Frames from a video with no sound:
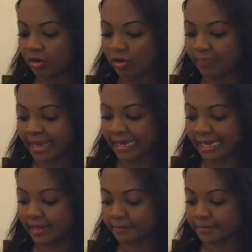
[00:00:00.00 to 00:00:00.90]
on my
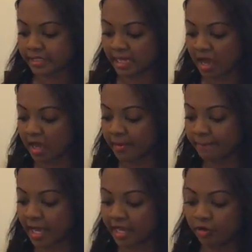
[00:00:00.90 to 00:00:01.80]
lips,
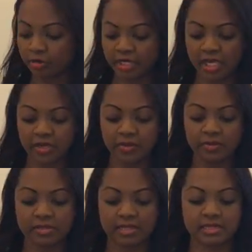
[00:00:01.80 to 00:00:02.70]
I normally
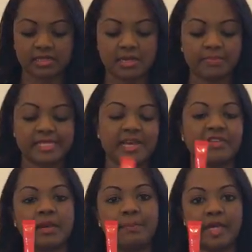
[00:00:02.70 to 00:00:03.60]
use this number
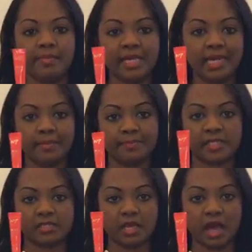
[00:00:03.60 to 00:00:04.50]
7 BB
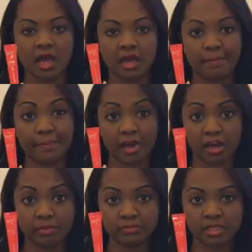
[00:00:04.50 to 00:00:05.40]
Lips
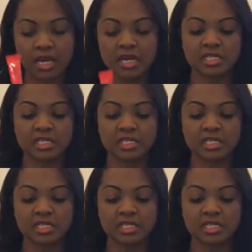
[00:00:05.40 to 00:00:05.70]
Balm.